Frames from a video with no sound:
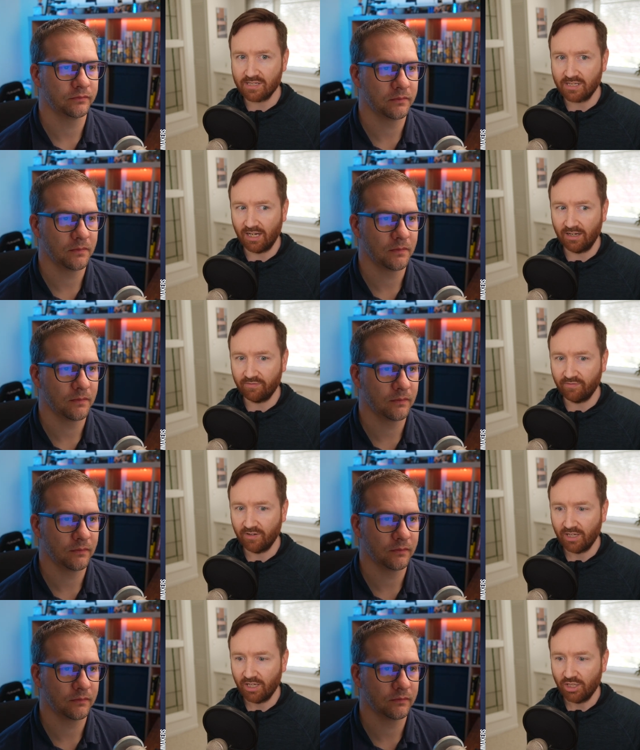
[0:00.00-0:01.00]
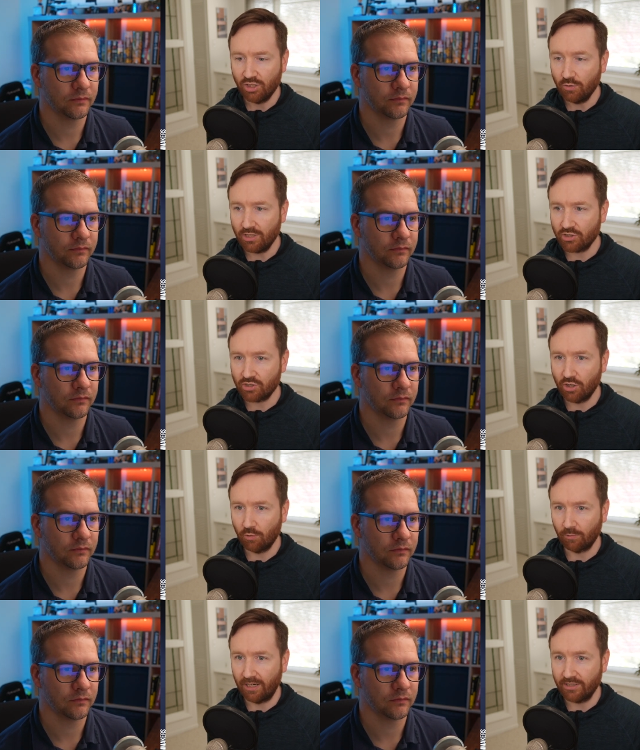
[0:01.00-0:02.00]
Speaker 1: stuff, you can just
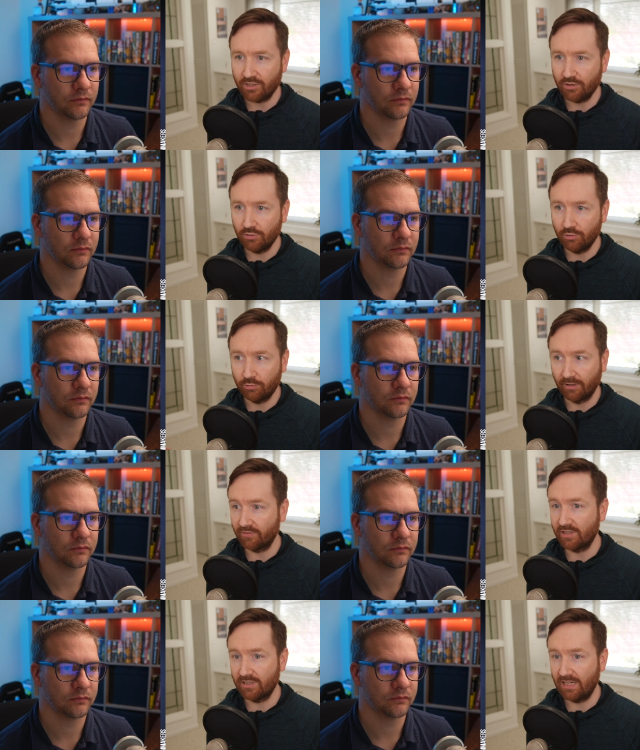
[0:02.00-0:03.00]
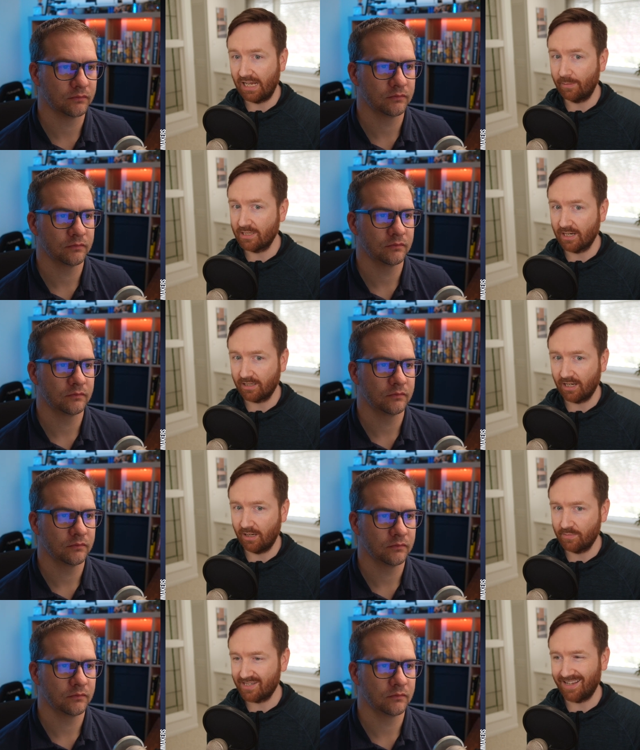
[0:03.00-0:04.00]
go right to
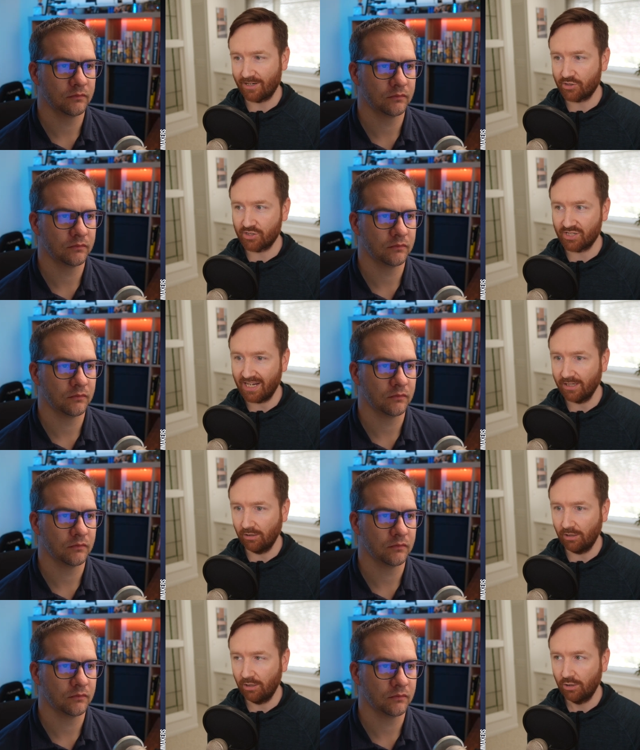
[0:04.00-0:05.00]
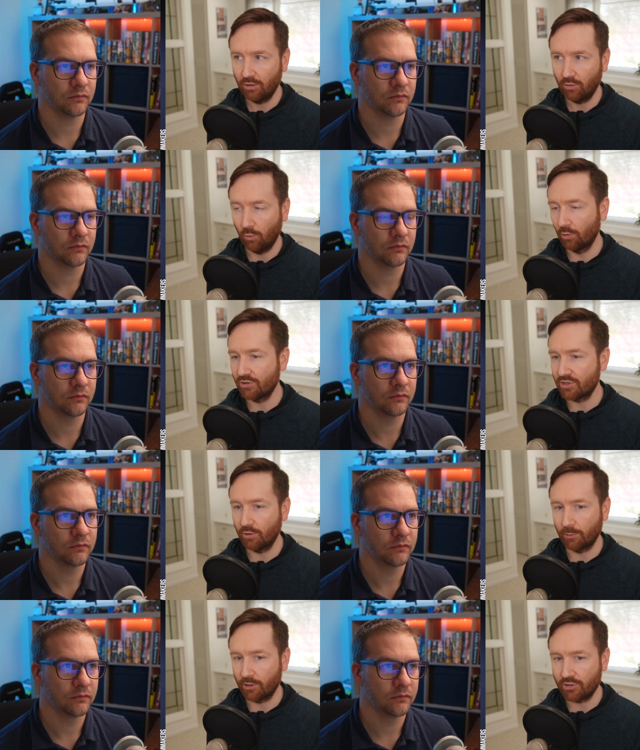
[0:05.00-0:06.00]
griffinhammond.com slash sale or just
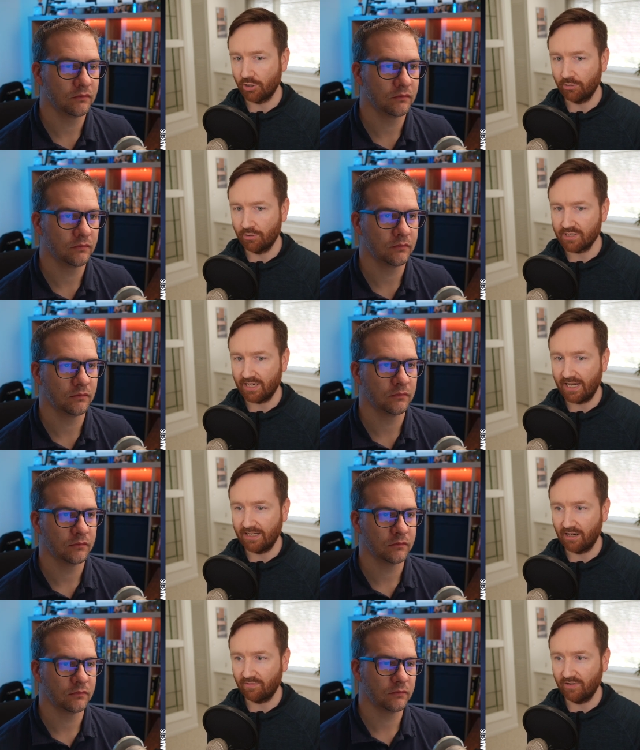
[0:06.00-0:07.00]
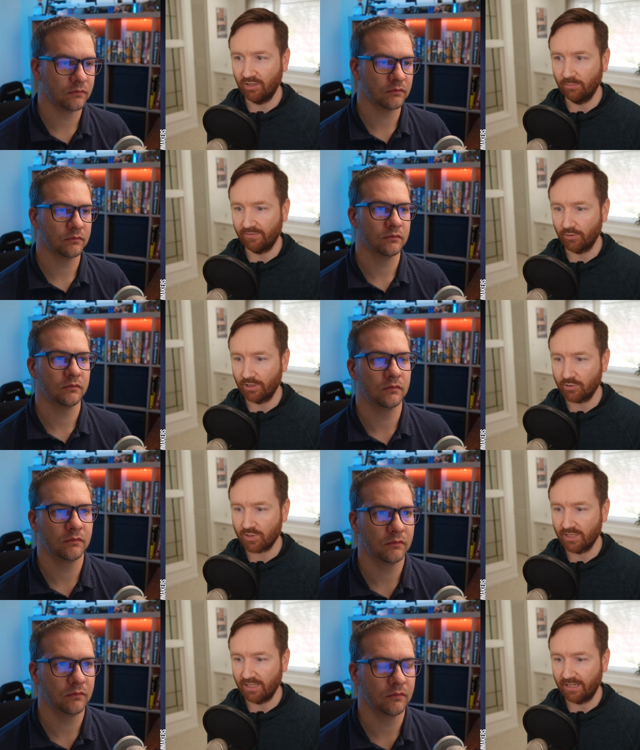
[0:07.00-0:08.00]
go to our show notes at hey.film if you're
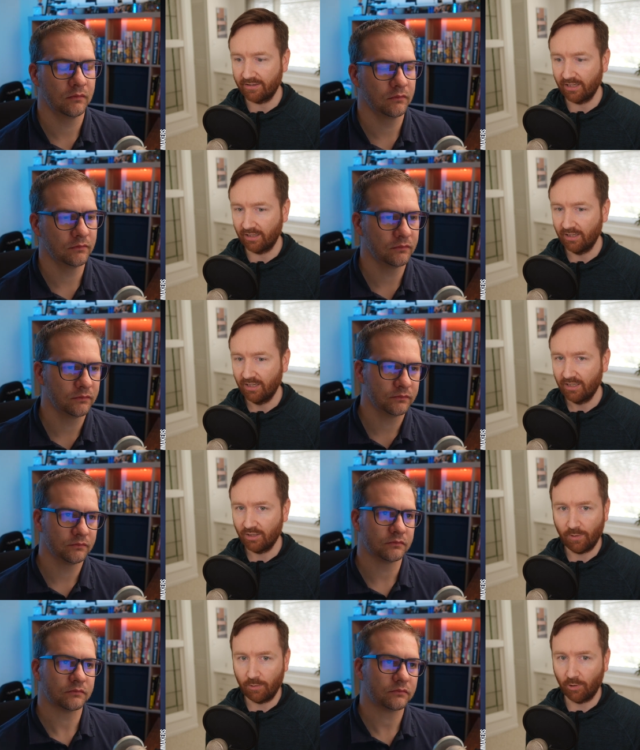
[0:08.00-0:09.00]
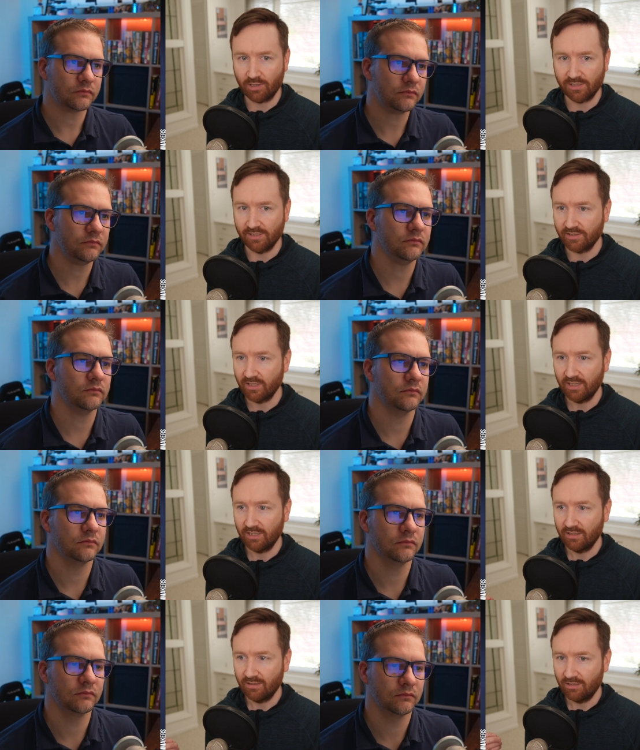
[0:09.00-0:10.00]
interested in anything. The way it works is
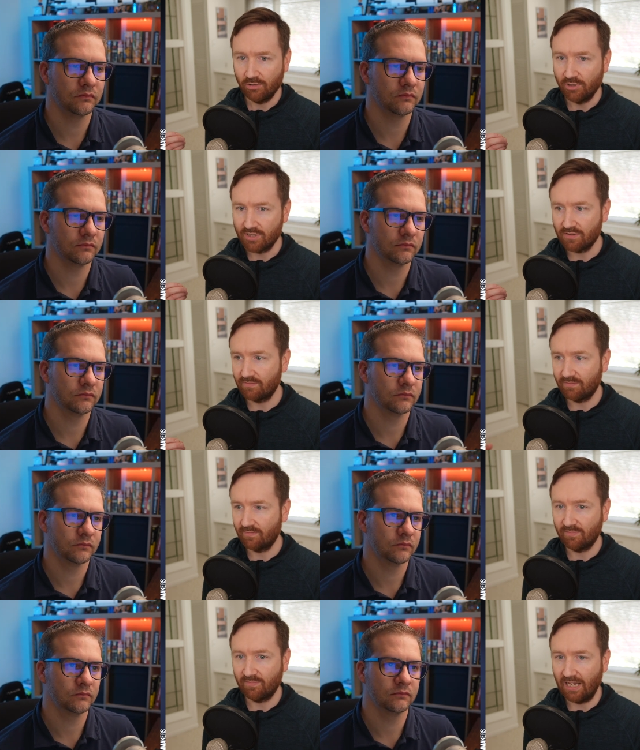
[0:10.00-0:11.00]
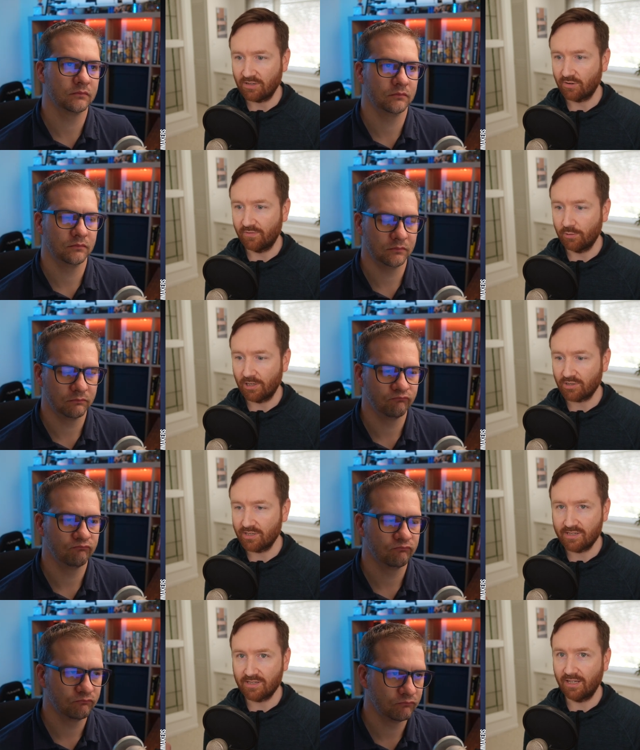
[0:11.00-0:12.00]
you just answer a few
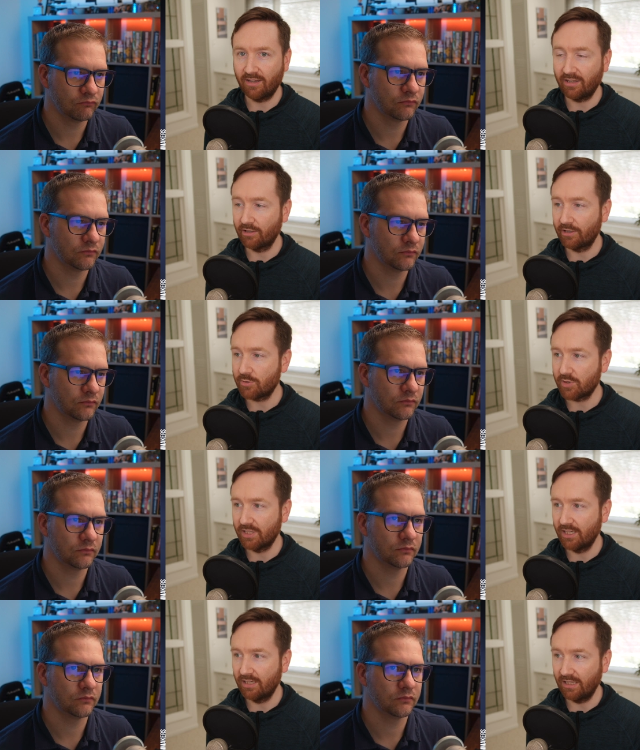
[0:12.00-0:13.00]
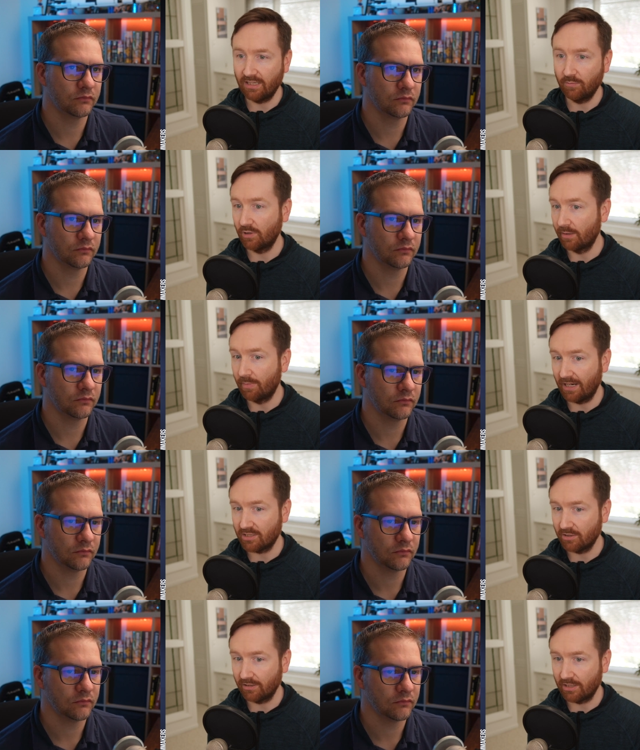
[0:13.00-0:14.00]
questions, say the thing you're interested in, and then we'll get back
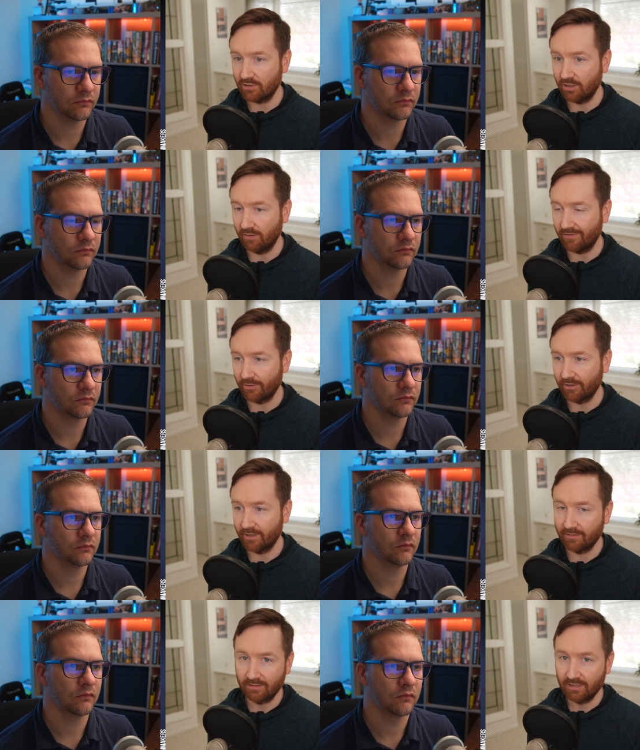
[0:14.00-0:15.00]
to you and let you know if you're the.